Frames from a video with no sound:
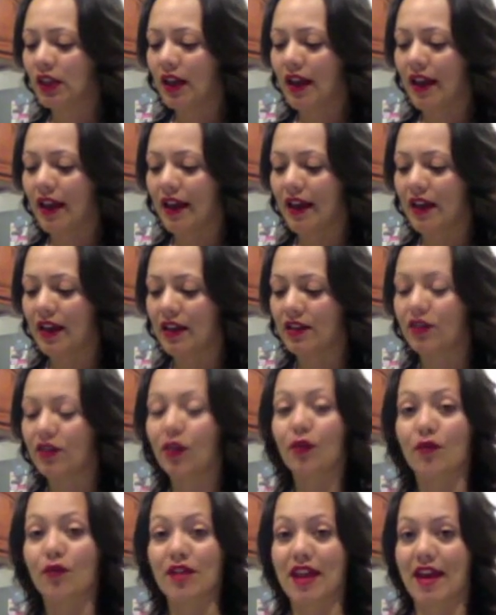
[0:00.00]
and
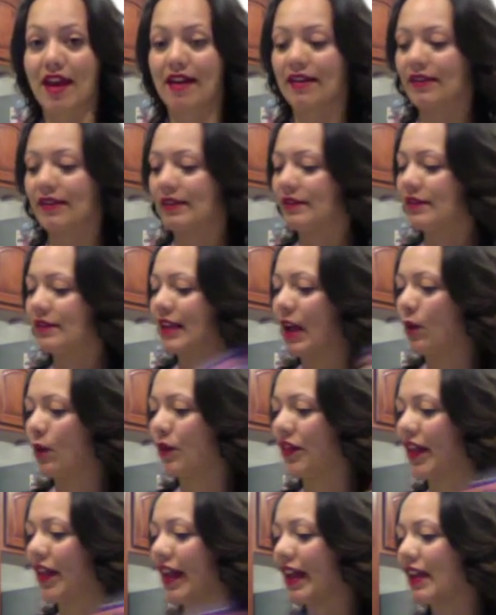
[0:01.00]
3 eggs. Now
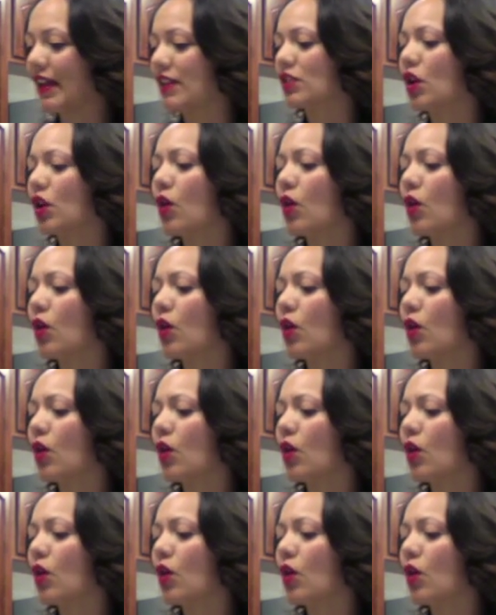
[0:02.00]
with the eggs,